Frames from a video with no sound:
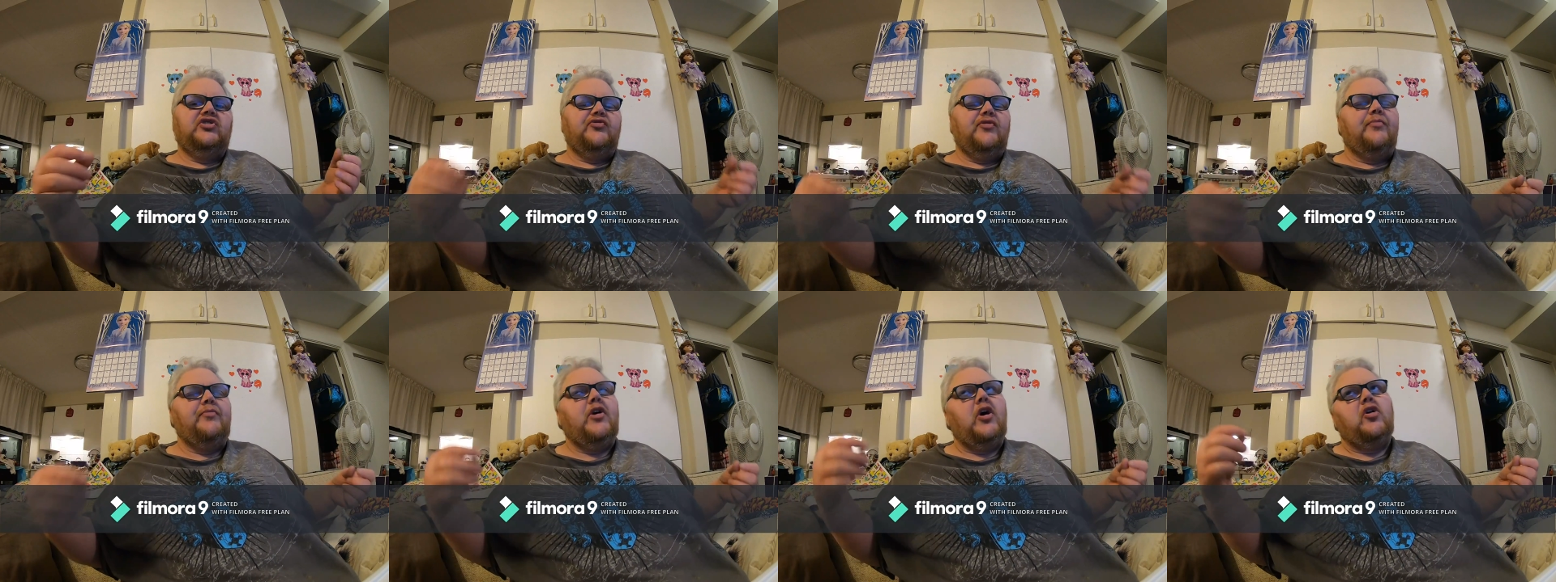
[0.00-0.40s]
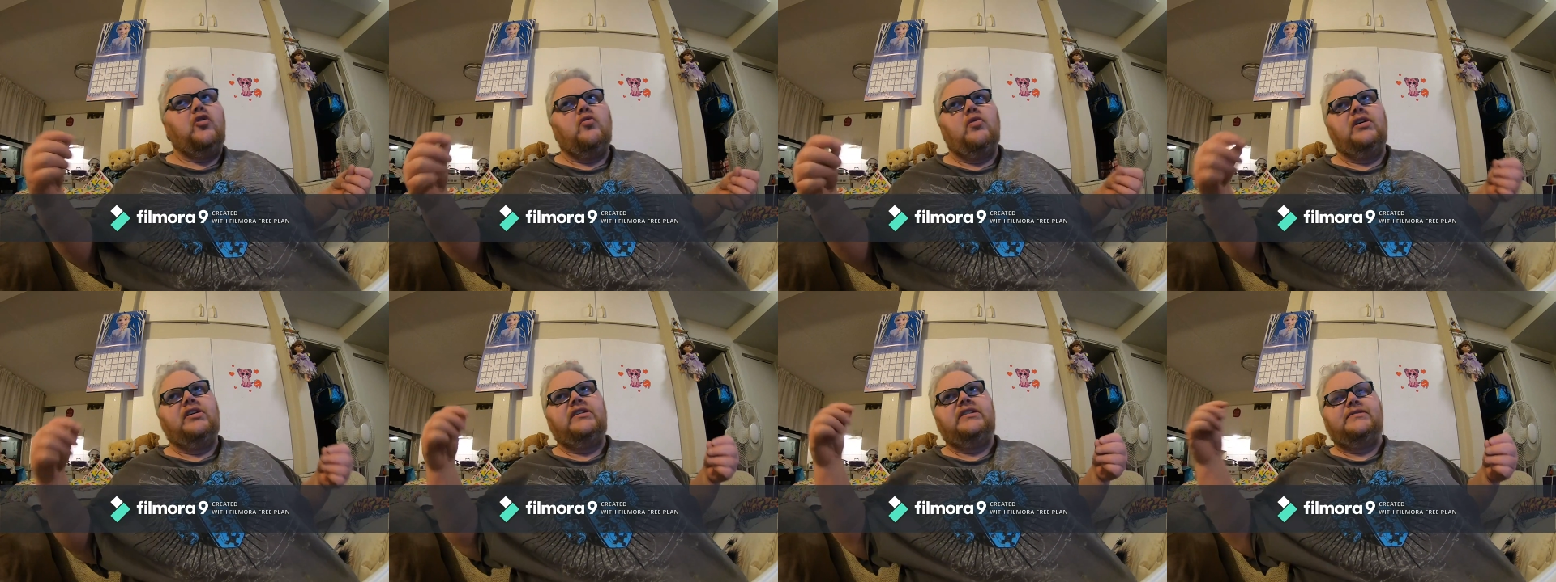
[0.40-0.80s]
So I'm not
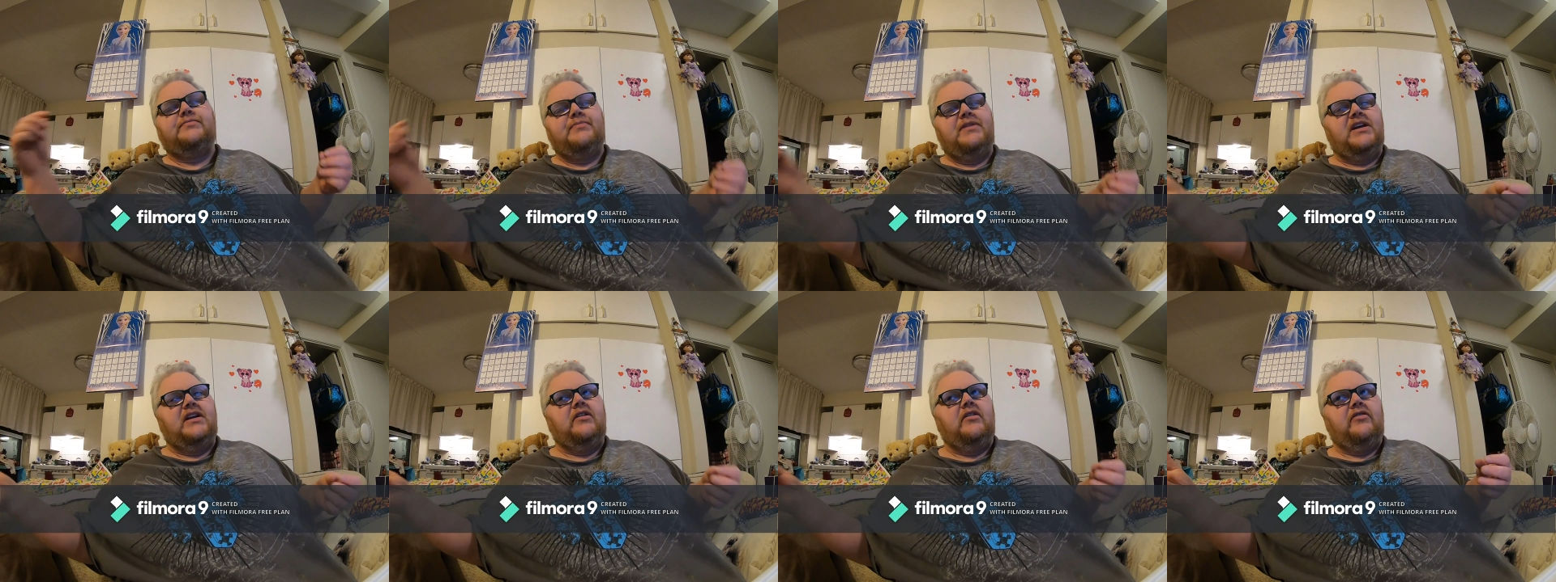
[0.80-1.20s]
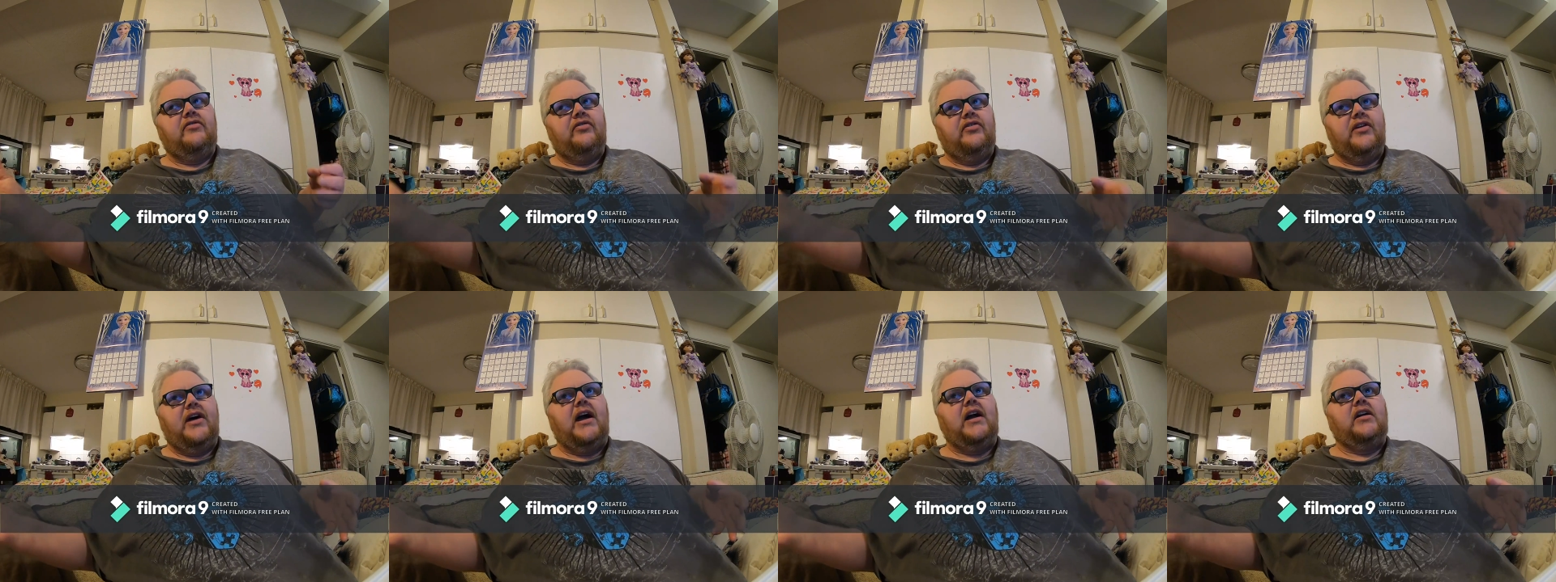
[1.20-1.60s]
going to speak
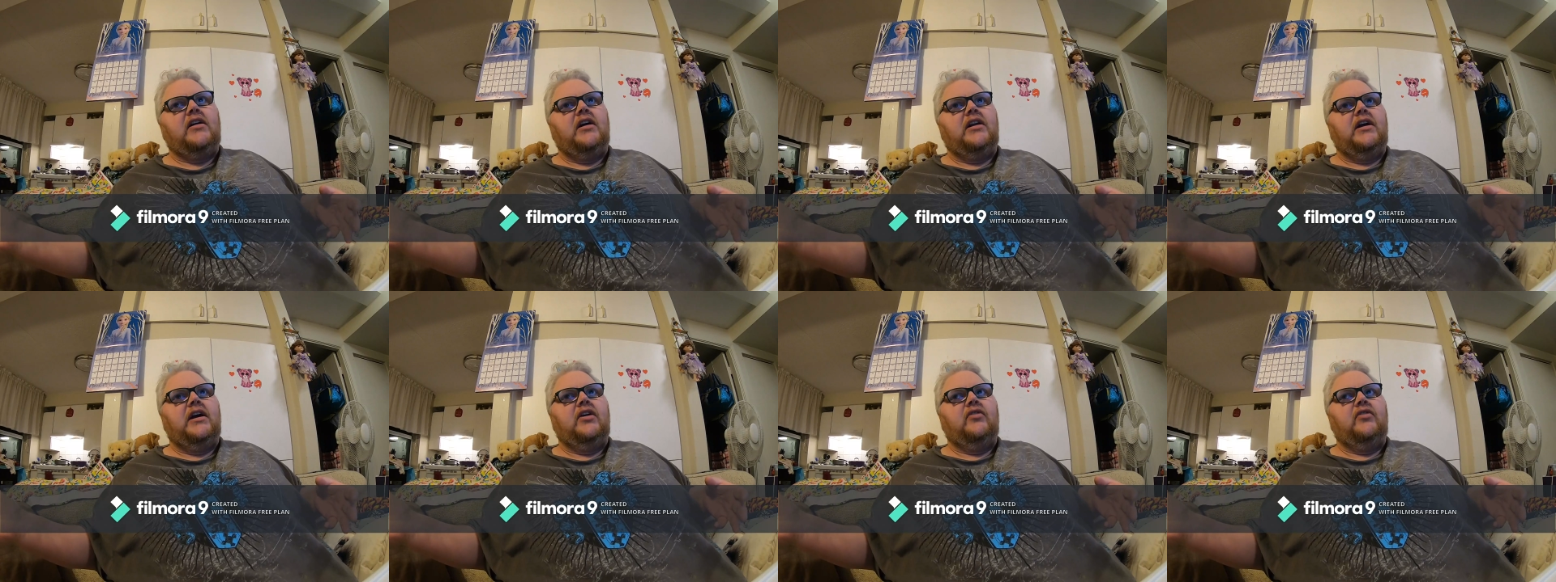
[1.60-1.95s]
on that kind of